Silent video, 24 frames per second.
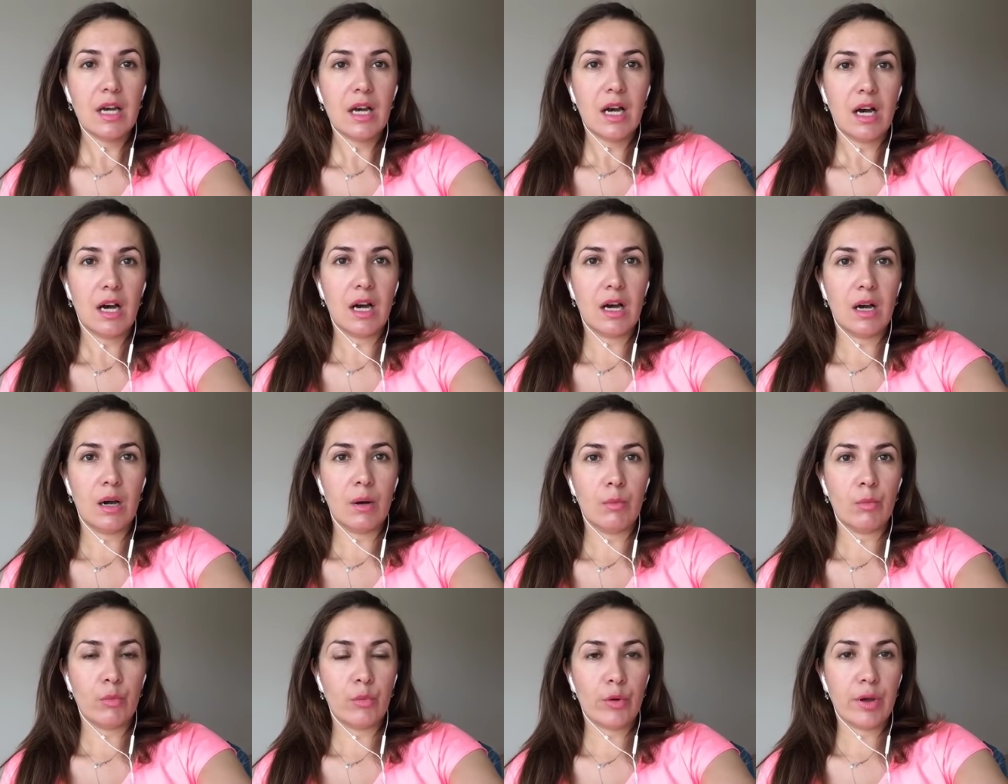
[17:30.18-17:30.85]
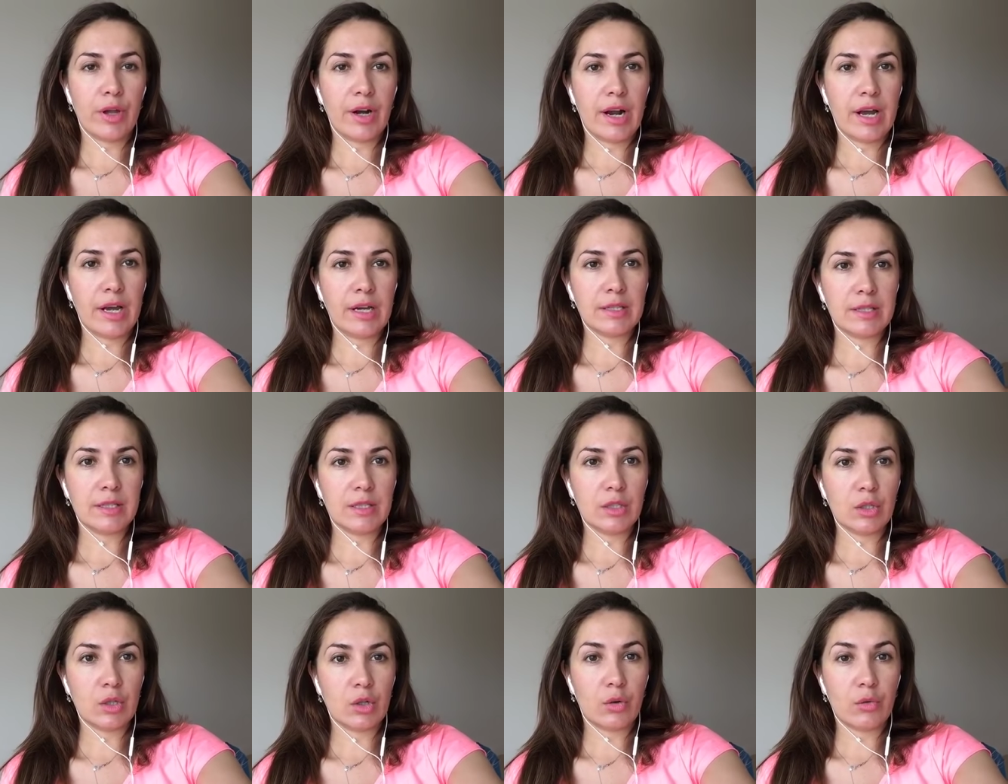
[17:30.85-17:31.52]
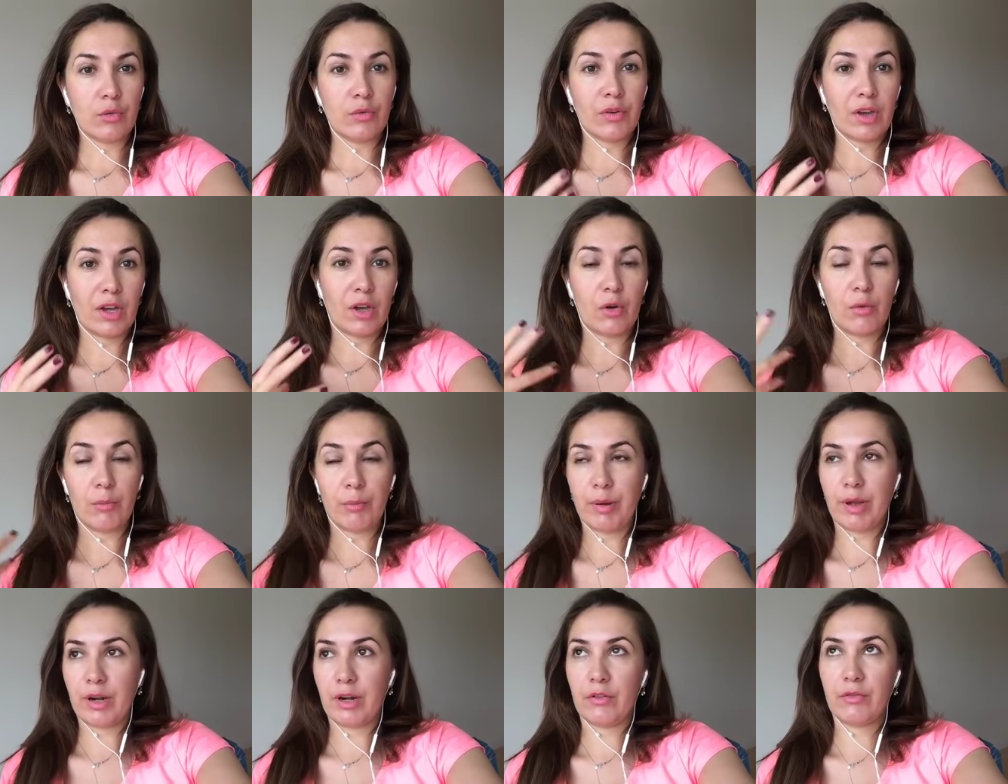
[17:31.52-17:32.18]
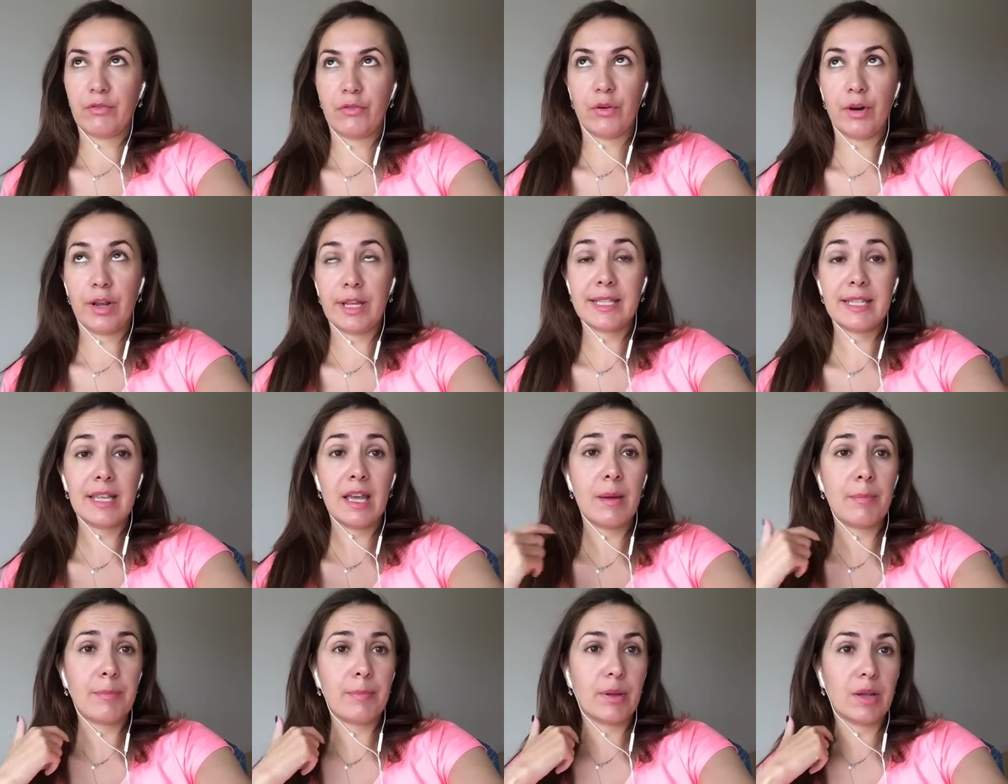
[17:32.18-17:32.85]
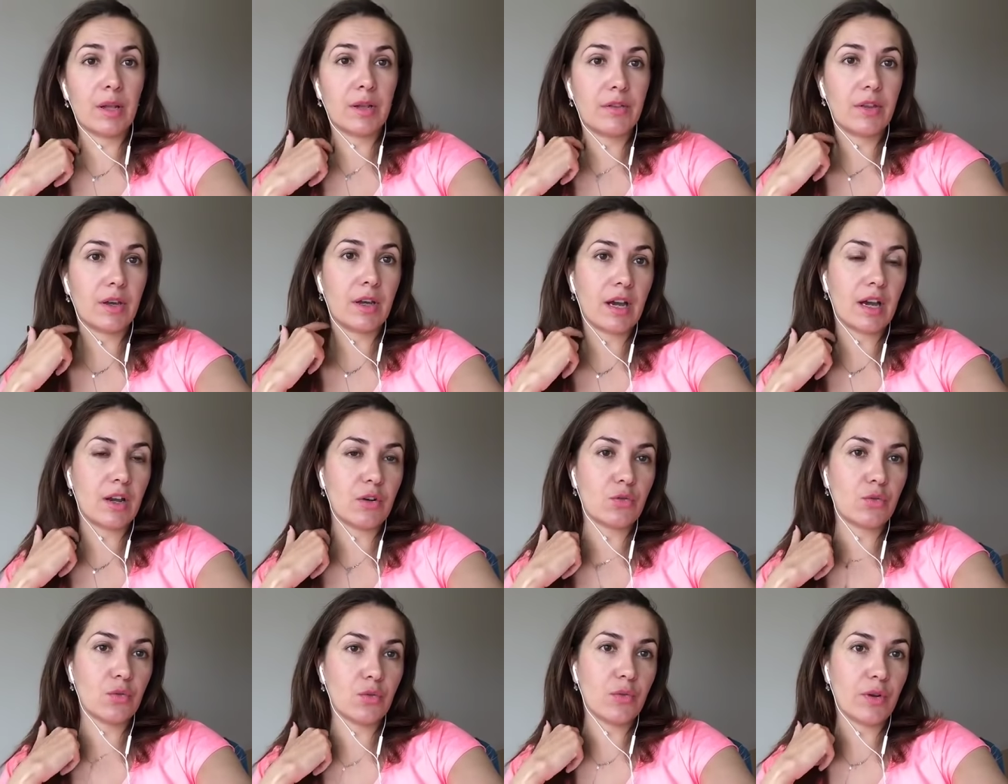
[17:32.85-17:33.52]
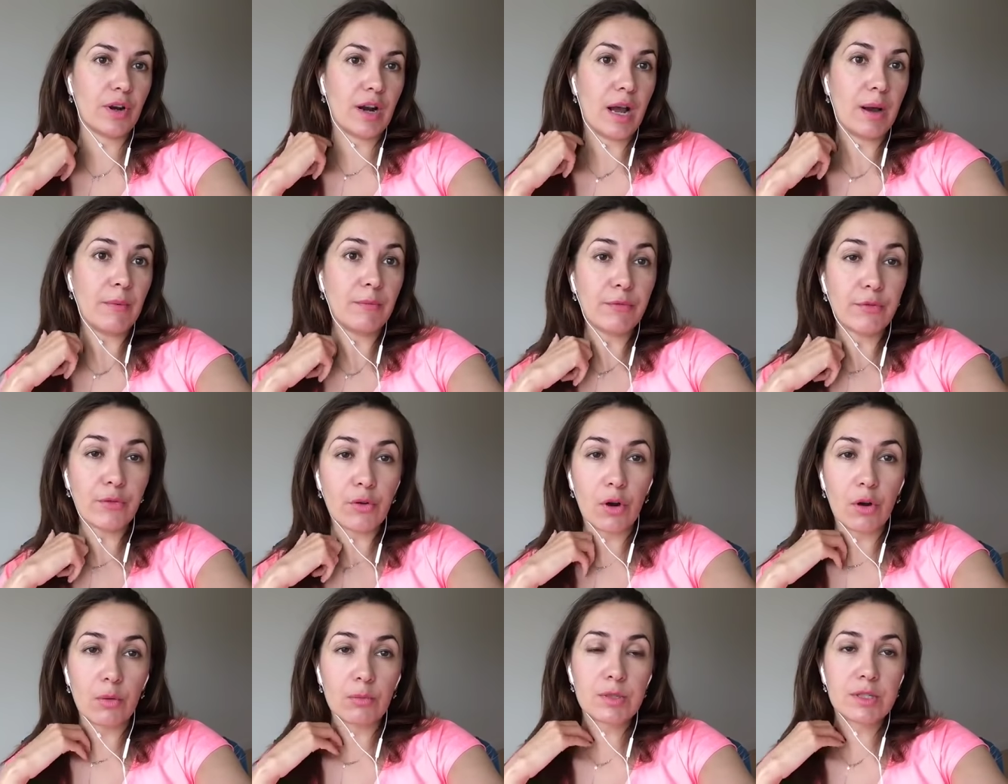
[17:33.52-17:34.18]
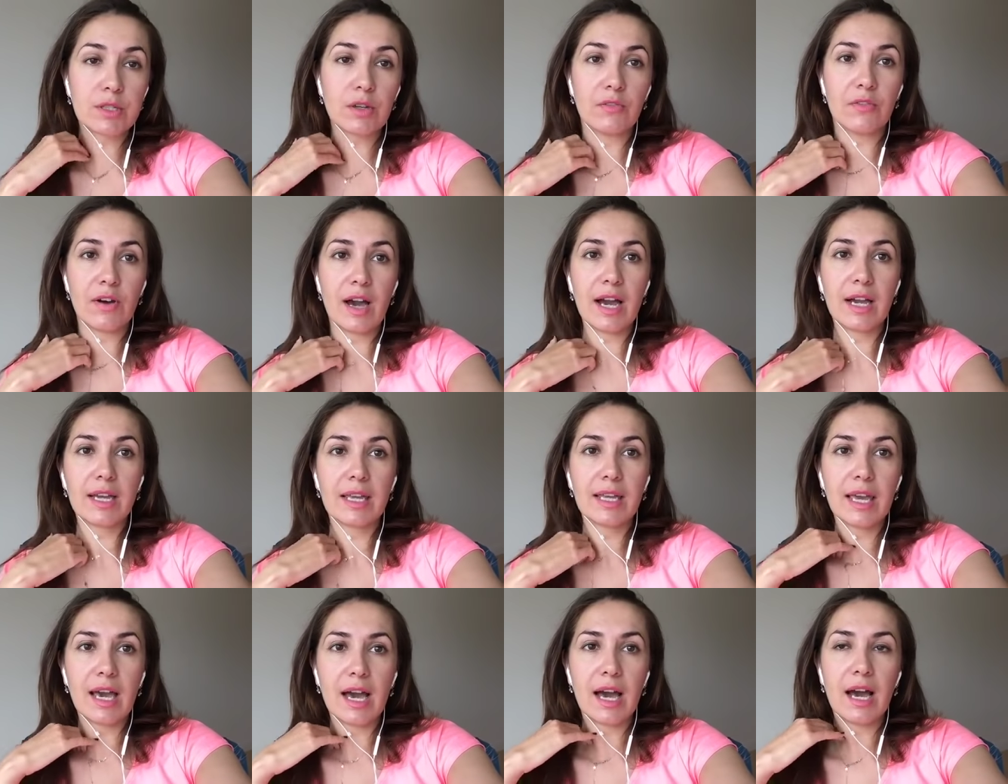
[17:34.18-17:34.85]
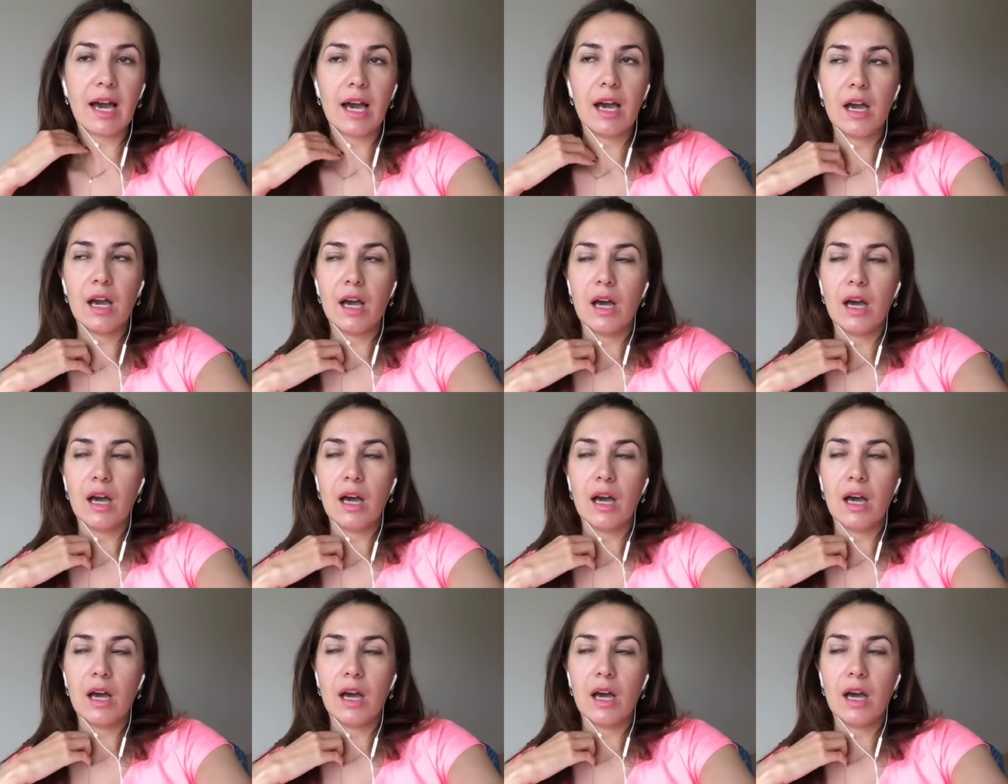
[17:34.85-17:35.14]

Whereas, you know, if I compare it, for example, the country where I'm from, Slovakia,